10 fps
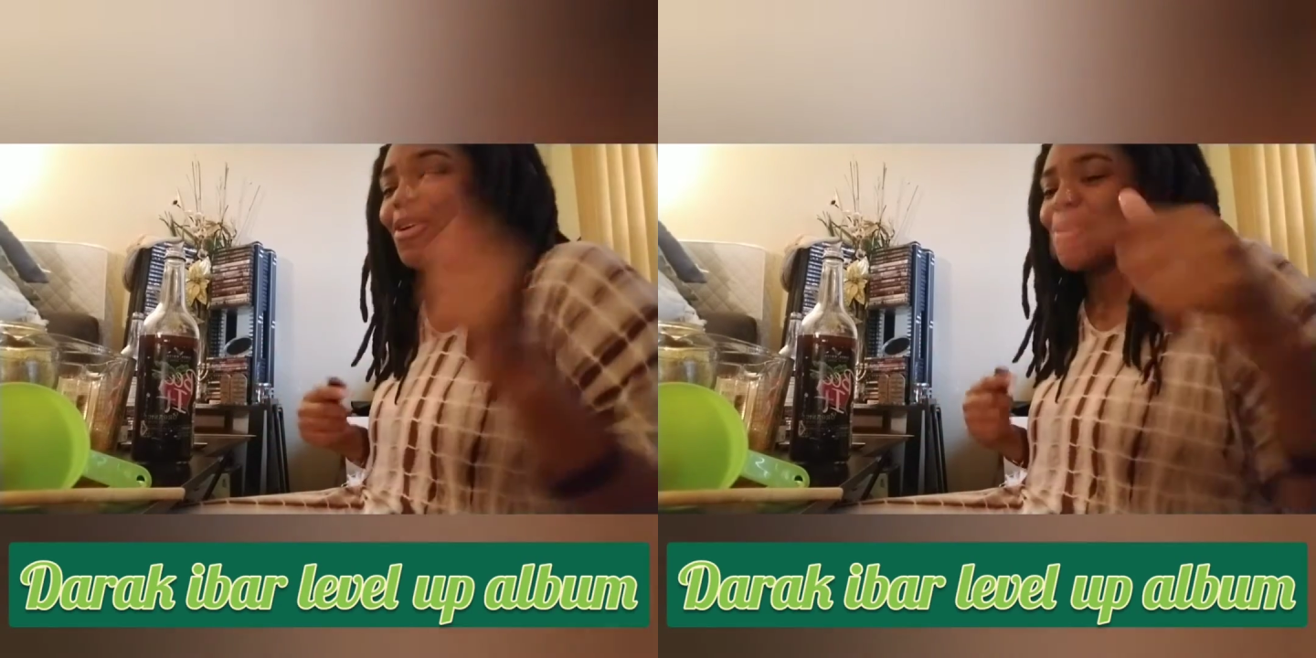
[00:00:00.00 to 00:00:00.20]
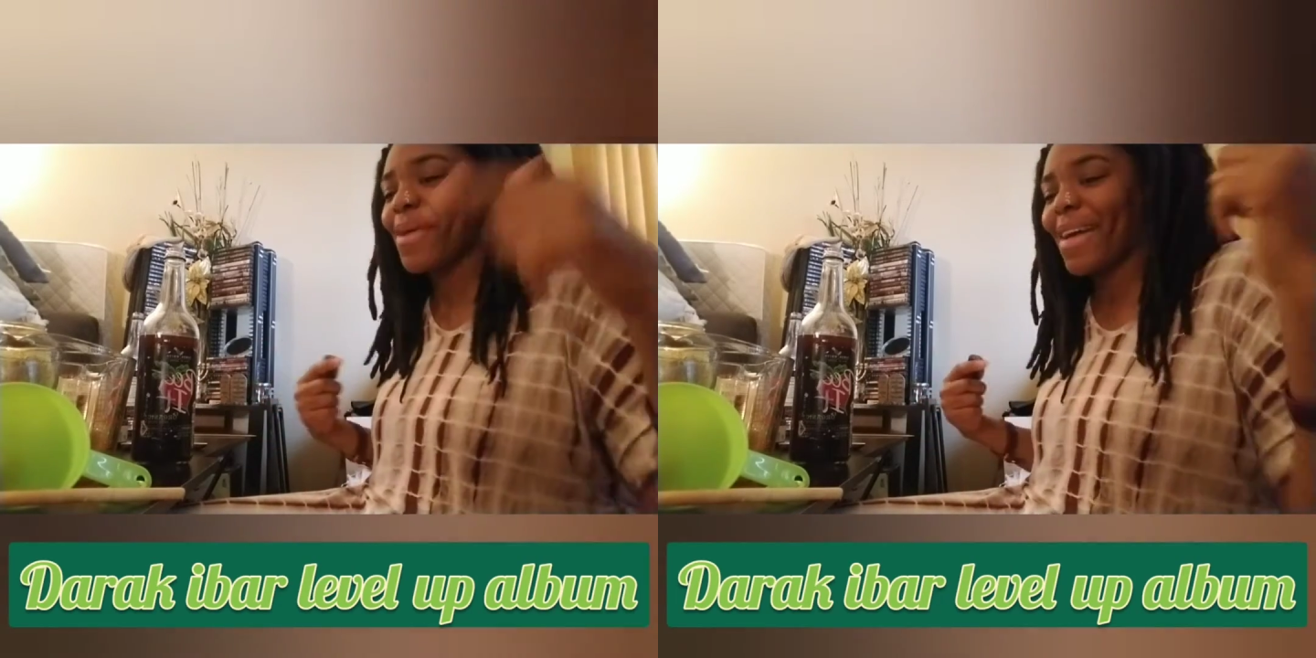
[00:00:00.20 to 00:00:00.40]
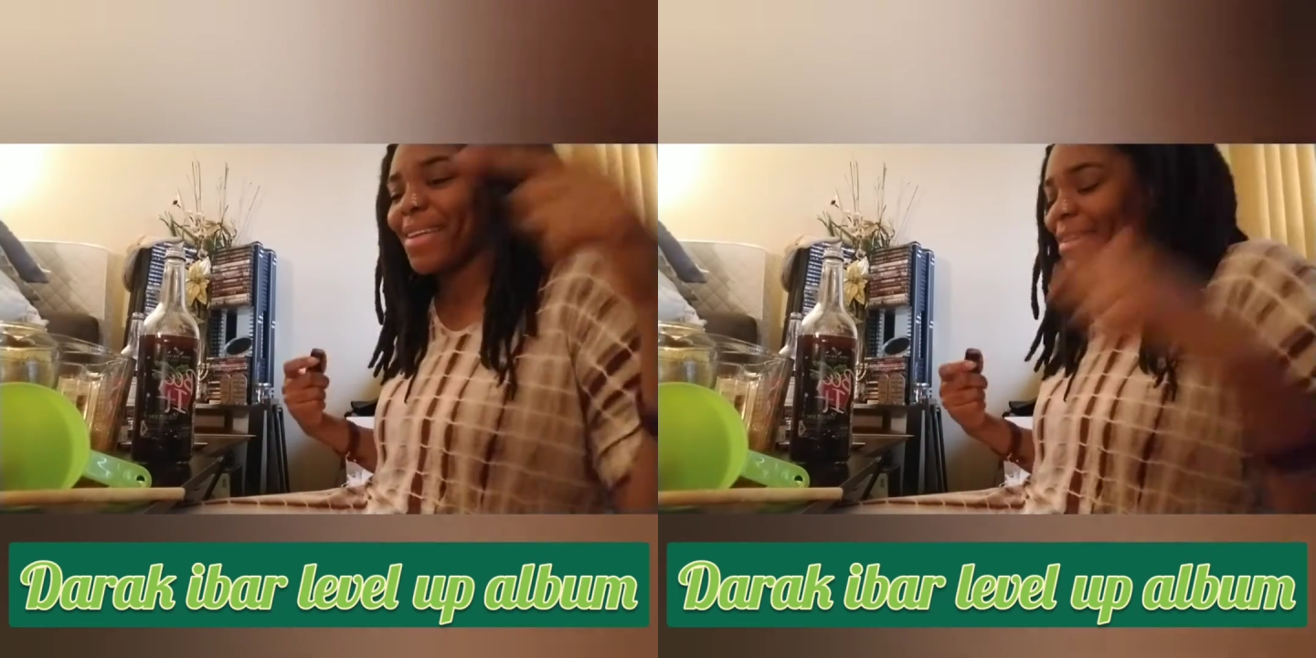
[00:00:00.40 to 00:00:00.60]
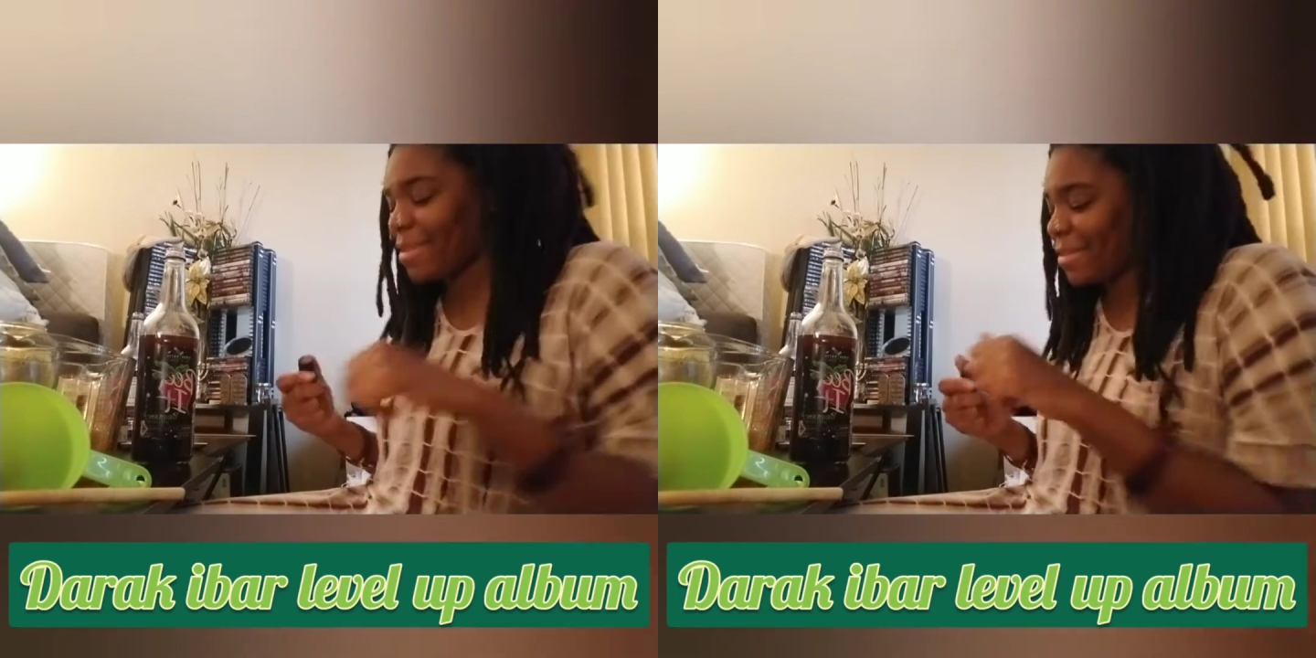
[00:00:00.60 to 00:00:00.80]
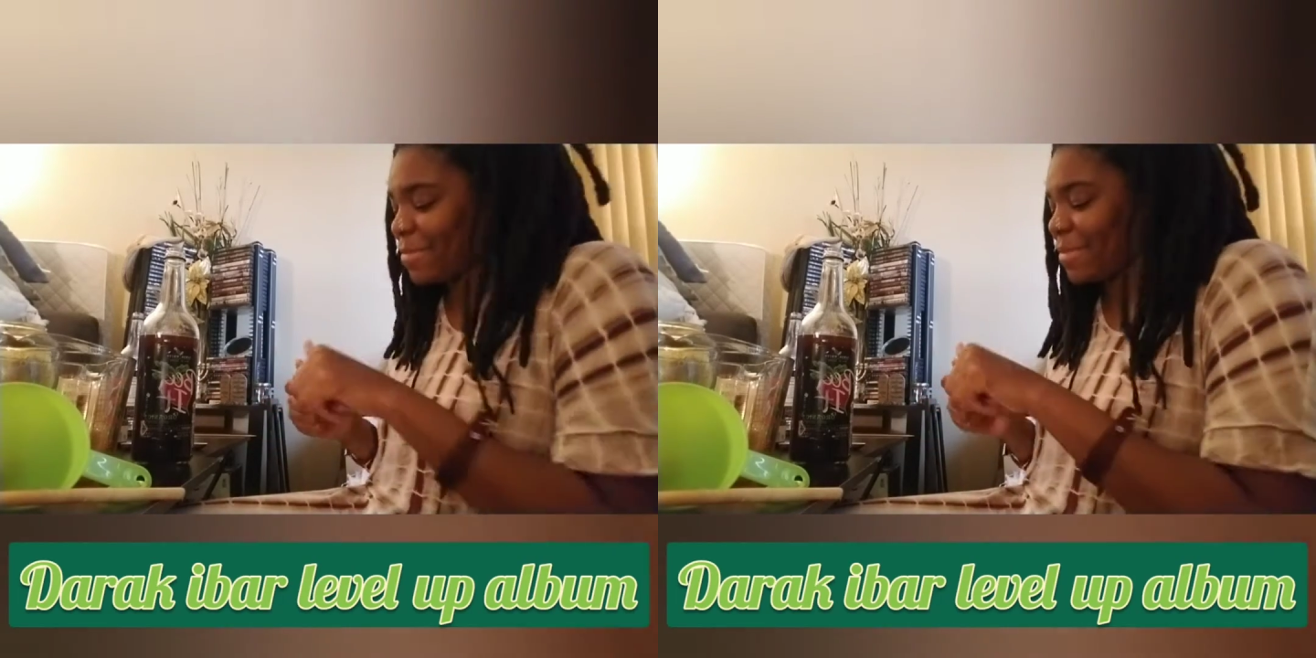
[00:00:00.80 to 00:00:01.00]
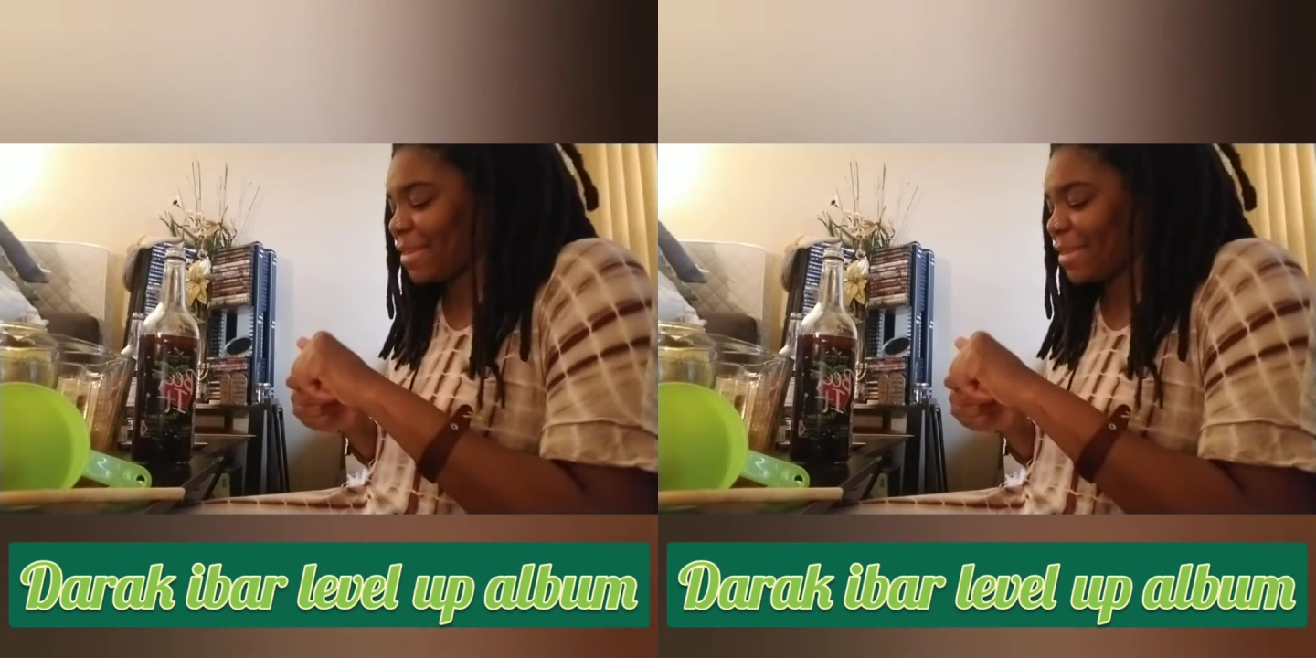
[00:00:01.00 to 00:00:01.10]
go at it up.